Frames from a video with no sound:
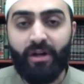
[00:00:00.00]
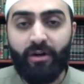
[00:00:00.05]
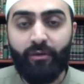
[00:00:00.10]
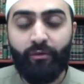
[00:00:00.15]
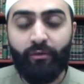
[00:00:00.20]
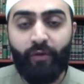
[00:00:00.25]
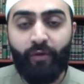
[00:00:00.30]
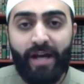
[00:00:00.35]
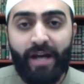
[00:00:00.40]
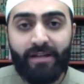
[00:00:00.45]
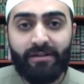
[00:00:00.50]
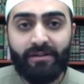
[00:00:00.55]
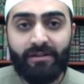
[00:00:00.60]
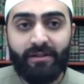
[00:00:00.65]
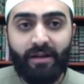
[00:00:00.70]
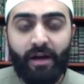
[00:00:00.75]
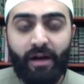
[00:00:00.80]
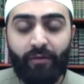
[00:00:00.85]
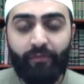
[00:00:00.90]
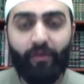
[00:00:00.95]

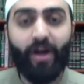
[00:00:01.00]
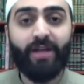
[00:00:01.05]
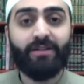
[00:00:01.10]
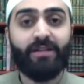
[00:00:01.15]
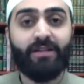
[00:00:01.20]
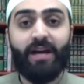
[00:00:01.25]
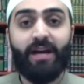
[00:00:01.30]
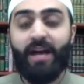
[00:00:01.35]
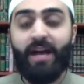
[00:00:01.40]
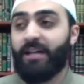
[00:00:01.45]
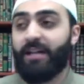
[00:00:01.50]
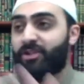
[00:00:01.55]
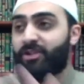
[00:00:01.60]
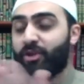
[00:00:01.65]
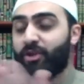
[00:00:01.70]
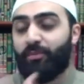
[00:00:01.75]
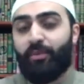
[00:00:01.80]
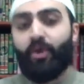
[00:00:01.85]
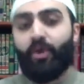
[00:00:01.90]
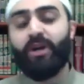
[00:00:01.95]
a fight and
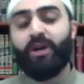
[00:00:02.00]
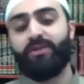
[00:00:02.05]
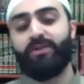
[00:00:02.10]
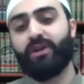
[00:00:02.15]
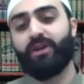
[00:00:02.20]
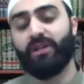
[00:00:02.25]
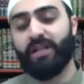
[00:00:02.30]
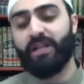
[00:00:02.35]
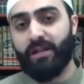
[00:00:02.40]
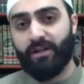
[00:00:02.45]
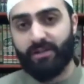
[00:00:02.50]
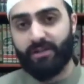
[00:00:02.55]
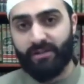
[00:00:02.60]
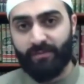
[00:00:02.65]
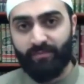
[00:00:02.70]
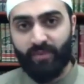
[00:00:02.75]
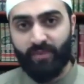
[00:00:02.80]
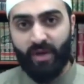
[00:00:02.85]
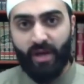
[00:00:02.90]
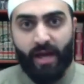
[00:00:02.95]
support their leaders.
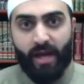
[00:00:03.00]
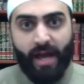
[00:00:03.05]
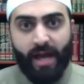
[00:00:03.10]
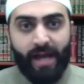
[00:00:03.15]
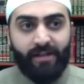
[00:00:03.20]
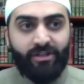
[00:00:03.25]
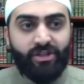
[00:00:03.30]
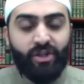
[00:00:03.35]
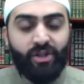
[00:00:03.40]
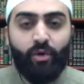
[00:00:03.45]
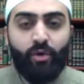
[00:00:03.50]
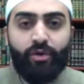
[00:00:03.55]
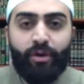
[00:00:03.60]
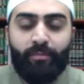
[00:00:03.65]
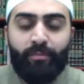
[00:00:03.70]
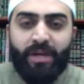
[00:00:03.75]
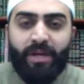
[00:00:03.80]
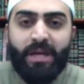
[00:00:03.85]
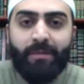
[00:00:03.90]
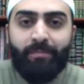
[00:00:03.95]
And so the
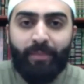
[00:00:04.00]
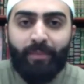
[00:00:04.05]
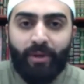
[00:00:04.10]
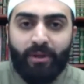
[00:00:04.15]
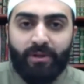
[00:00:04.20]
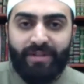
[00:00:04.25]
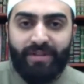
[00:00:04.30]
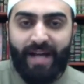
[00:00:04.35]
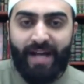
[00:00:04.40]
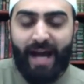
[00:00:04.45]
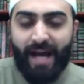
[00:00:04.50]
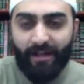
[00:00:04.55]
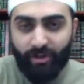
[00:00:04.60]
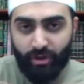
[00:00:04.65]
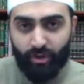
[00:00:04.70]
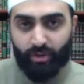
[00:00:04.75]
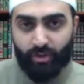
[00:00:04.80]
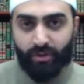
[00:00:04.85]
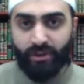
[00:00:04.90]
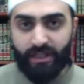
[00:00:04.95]
people
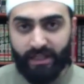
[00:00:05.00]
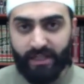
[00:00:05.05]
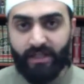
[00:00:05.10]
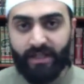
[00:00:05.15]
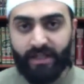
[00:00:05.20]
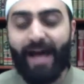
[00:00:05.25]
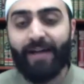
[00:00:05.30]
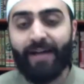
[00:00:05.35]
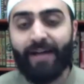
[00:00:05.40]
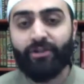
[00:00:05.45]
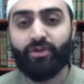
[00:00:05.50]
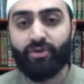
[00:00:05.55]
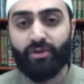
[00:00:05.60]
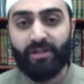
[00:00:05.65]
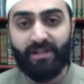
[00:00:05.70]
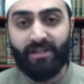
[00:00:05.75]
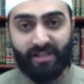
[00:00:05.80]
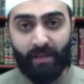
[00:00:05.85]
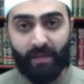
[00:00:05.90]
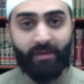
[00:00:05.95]
naturally,
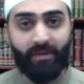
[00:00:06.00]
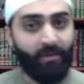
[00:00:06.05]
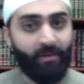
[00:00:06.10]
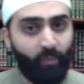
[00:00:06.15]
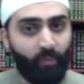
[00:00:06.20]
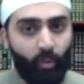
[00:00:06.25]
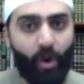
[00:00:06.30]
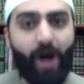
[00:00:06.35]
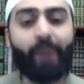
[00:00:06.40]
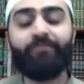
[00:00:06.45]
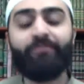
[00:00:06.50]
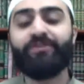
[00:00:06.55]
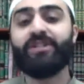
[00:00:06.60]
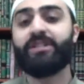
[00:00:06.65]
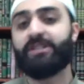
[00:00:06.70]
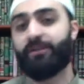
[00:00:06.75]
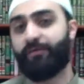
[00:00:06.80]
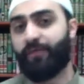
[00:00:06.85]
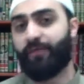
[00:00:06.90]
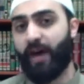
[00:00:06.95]
some of them wanted
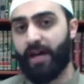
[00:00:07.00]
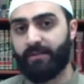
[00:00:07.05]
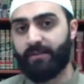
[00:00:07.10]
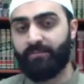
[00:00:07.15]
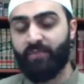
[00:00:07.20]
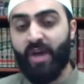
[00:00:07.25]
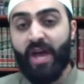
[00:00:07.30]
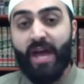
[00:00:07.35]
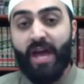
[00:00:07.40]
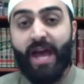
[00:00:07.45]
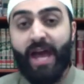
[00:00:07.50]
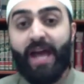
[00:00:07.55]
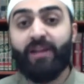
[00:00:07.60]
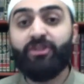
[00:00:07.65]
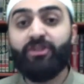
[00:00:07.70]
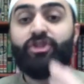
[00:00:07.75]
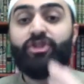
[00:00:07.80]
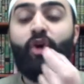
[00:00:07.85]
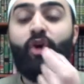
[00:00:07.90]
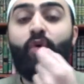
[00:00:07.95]
to fight. And
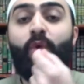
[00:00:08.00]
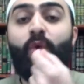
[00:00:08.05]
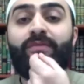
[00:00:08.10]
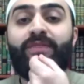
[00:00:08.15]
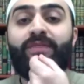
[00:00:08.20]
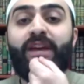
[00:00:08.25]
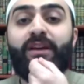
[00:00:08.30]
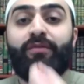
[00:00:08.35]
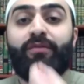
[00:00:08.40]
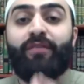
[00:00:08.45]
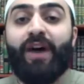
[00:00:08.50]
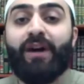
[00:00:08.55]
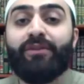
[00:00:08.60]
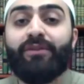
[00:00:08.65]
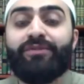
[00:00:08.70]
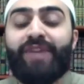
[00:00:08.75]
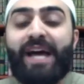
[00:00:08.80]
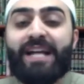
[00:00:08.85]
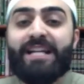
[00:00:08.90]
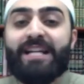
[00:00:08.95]
so when they
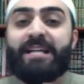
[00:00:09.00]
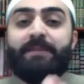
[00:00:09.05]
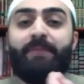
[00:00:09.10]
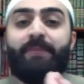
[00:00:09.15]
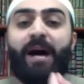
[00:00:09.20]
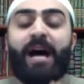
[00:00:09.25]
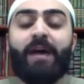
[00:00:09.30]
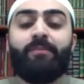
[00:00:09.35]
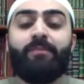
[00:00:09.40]
felt that Imam